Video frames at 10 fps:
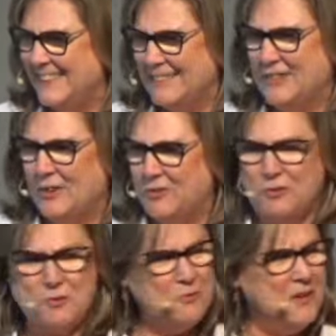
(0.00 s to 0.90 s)
And so
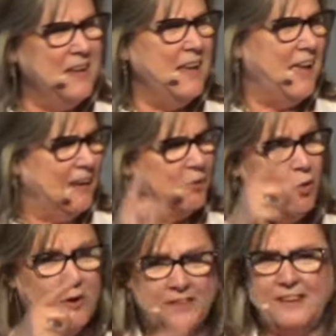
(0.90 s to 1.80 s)

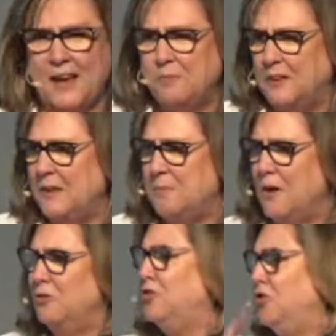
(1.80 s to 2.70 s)
according to Emily
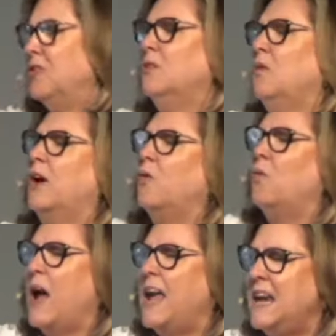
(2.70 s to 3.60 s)
Post, you can wear
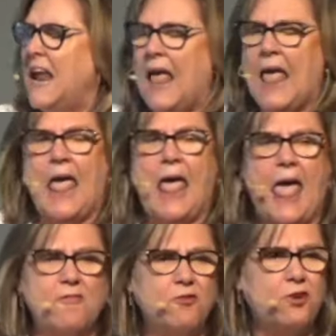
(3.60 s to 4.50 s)
white
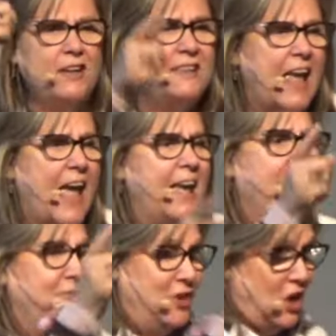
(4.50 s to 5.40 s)
every day
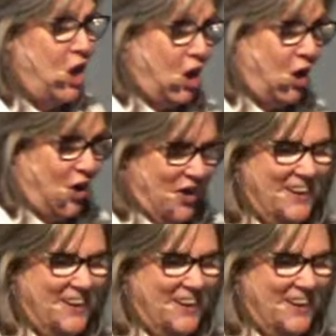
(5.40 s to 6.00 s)
of the year.